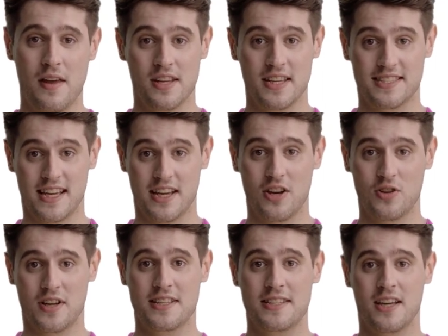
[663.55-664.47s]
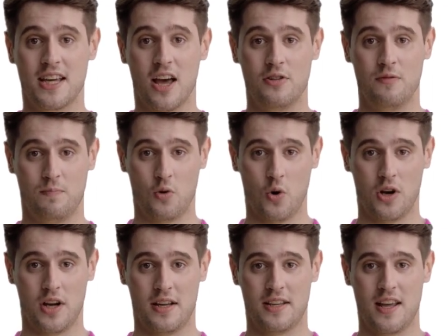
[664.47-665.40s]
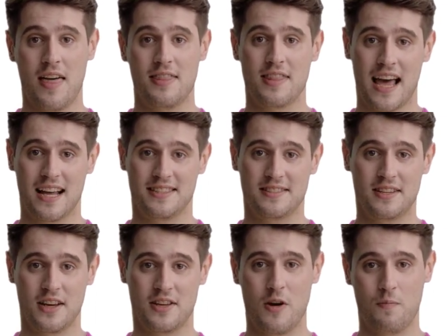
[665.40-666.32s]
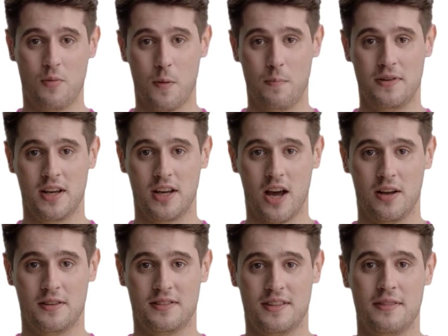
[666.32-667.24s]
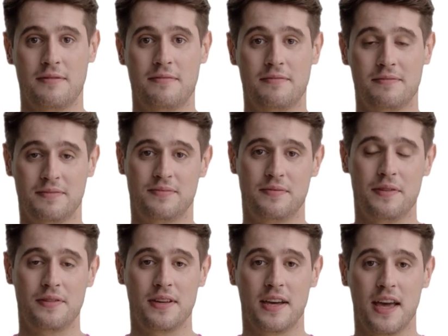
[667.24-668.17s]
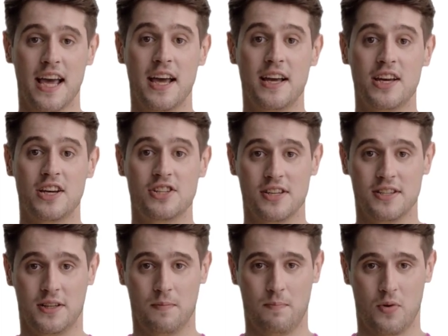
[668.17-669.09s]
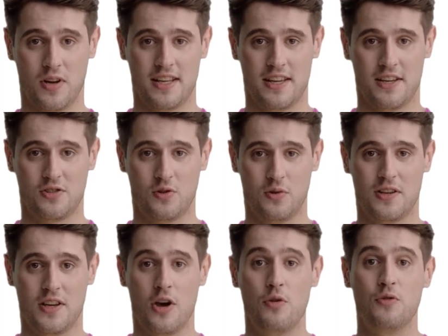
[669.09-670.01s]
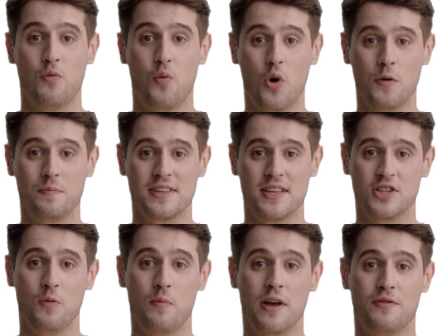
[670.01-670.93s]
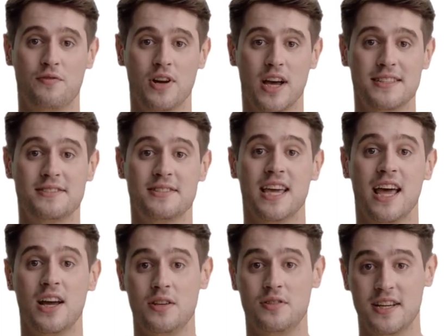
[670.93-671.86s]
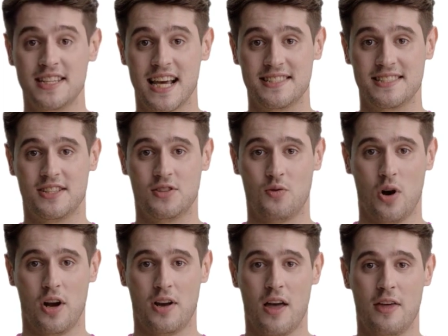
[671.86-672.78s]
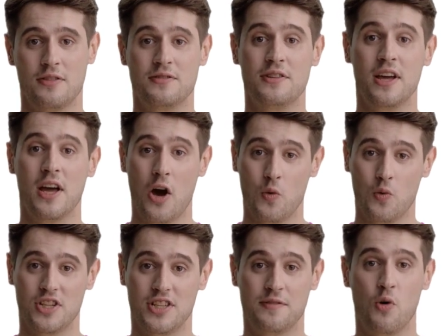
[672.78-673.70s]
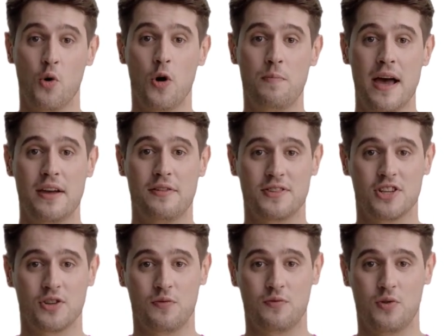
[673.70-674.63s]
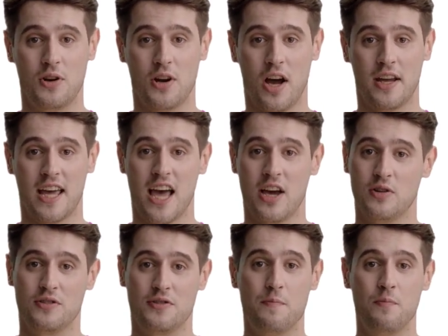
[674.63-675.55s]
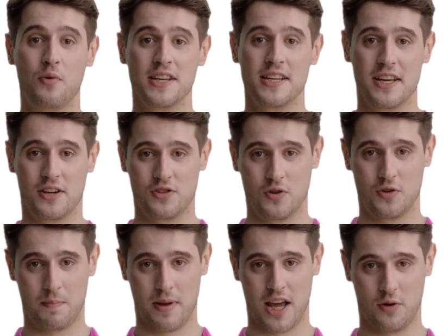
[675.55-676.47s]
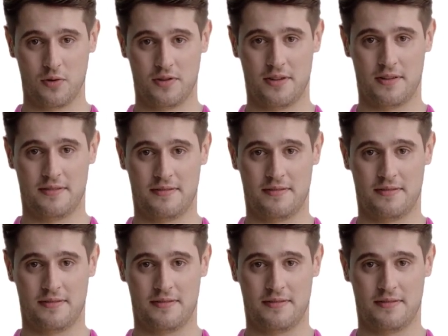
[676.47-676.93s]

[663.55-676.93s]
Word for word: This increase allows more, not less, to pump the lungs. In addition, breathing through the nose warms and humidifies the air that gets into our lungs, which is more beneficial for lung health than breathing through the mouth.